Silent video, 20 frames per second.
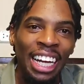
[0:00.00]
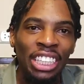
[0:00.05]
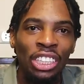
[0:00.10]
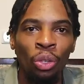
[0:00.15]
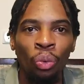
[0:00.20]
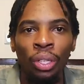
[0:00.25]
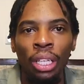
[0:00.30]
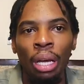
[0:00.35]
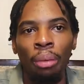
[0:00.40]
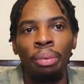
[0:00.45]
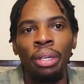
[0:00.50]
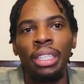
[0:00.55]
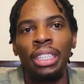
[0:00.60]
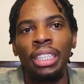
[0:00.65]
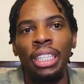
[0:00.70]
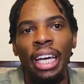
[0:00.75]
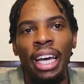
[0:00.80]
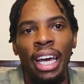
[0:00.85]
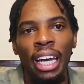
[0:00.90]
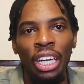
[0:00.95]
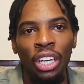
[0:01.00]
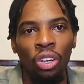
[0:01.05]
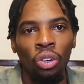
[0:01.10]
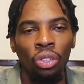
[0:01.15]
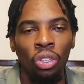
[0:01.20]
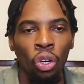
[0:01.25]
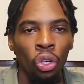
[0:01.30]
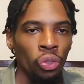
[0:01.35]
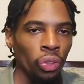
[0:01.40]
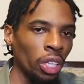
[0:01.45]
And so with that being said,
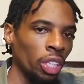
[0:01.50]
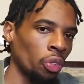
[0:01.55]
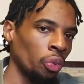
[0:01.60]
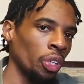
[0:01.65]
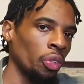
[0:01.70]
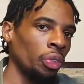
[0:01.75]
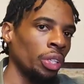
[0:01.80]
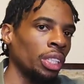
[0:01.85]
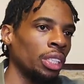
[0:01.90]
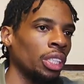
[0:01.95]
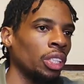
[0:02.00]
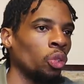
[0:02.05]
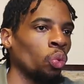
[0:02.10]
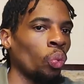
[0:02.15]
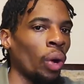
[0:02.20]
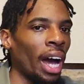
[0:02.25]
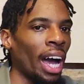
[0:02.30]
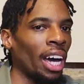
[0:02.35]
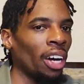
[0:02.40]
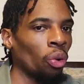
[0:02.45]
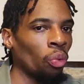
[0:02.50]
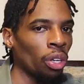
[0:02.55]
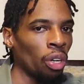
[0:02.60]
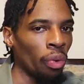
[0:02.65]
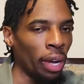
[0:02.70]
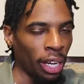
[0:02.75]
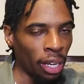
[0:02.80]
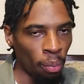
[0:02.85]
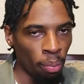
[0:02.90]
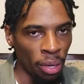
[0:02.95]
those are the 3 reasons why I don't
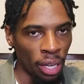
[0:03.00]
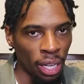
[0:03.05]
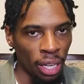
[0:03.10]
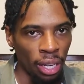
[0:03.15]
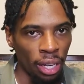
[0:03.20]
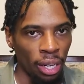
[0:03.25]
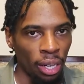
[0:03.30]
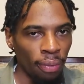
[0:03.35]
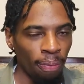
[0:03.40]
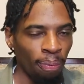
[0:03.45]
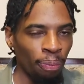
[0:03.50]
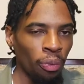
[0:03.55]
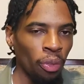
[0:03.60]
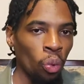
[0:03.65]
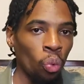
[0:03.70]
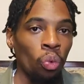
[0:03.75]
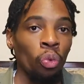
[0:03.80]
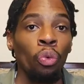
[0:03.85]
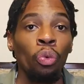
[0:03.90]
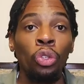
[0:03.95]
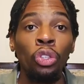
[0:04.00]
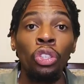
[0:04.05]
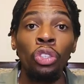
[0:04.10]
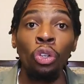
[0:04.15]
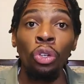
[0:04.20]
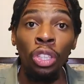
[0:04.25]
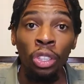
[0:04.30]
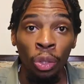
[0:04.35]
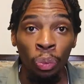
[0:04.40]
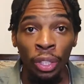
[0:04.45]
really recommend.
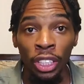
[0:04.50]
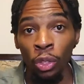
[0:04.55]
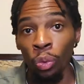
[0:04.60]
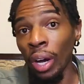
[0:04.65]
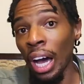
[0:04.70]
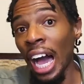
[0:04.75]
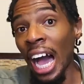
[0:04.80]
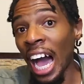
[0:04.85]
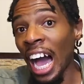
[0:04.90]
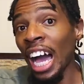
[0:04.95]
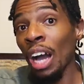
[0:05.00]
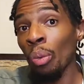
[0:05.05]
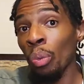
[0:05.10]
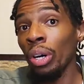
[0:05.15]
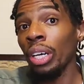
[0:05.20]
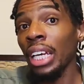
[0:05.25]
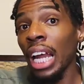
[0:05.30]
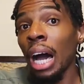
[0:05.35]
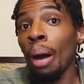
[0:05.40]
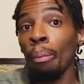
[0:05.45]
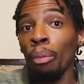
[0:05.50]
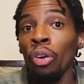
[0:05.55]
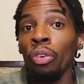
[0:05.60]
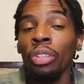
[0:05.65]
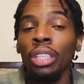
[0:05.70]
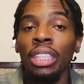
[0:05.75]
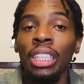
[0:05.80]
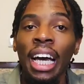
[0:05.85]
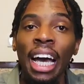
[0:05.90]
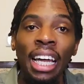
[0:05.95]
Those are the reasons why I would not
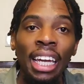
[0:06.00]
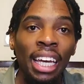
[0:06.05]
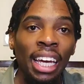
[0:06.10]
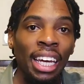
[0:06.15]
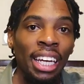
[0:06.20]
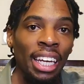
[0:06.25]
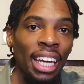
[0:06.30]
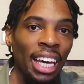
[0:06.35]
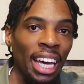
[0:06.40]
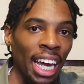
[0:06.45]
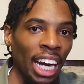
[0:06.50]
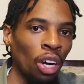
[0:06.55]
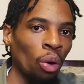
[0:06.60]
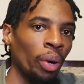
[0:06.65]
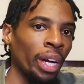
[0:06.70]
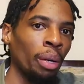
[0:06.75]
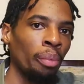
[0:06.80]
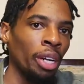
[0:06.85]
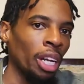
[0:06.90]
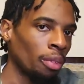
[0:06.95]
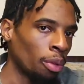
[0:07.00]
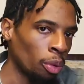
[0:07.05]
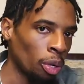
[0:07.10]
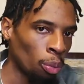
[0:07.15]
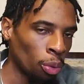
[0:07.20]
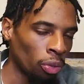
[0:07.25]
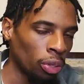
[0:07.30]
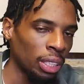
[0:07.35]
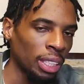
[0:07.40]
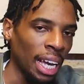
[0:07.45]
move to Thailand, and I don't recommend other
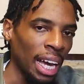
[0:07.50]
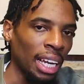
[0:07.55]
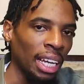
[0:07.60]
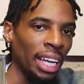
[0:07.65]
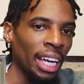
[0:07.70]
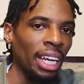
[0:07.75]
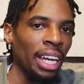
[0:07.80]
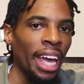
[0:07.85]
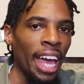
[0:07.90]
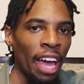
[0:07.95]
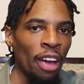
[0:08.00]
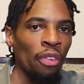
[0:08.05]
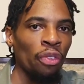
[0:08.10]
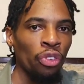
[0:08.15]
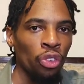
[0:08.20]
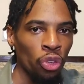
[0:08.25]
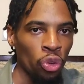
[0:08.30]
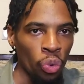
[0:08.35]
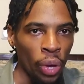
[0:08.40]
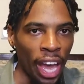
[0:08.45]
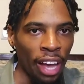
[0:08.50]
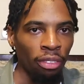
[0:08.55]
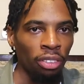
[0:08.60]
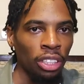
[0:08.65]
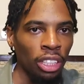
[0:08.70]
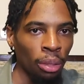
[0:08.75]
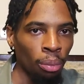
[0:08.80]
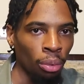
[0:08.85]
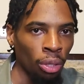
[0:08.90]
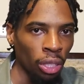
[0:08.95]
people to move to Thailand if you have
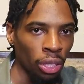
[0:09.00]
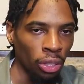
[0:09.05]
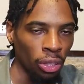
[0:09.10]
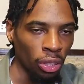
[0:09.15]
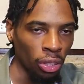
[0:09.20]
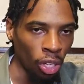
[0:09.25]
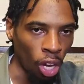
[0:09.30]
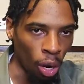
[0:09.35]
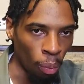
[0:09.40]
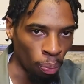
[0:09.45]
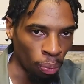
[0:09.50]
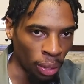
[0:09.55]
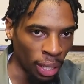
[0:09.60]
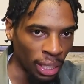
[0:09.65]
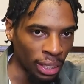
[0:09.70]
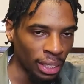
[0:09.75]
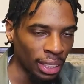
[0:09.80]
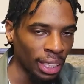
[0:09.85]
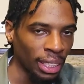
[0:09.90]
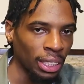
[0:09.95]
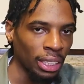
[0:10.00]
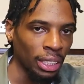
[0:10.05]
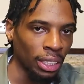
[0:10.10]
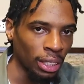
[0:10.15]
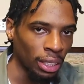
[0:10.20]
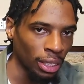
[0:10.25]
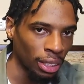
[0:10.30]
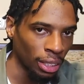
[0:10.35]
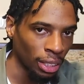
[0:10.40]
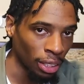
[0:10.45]
similar thought
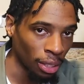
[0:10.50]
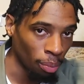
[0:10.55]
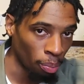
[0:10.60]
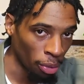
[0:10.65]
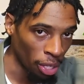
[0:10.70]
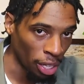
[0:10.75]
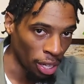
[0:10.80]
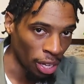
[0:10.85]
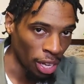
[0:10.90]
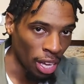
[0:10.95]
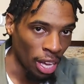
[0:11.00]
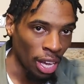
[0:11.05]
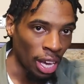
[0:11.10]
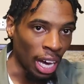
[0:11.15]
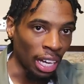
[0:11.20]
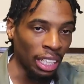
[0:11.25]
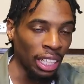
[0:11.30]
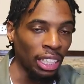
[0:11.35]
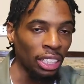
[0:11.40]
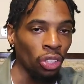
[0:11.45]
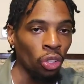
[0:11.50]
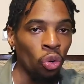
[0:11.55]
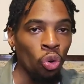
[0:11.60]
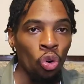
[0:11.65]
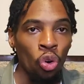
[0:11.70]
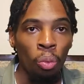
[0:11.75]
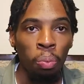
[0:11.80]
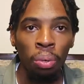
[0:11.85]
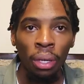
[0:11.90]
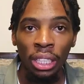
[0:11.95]
processes to me. I think it's a
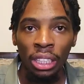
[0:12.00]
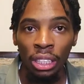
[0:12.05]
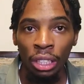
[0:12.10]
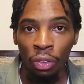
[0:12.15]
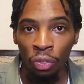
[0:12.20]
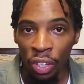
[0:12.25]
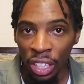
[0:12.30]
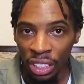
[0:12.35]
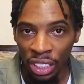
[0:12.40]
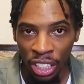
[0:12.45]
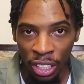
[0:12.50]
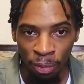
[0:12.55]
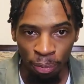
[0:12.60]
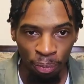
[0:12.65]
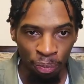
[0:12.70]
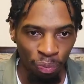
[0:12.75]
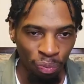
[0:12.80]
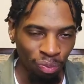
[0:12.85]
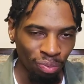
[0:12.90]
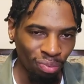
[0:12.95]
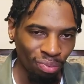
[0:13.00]
cool place to visit.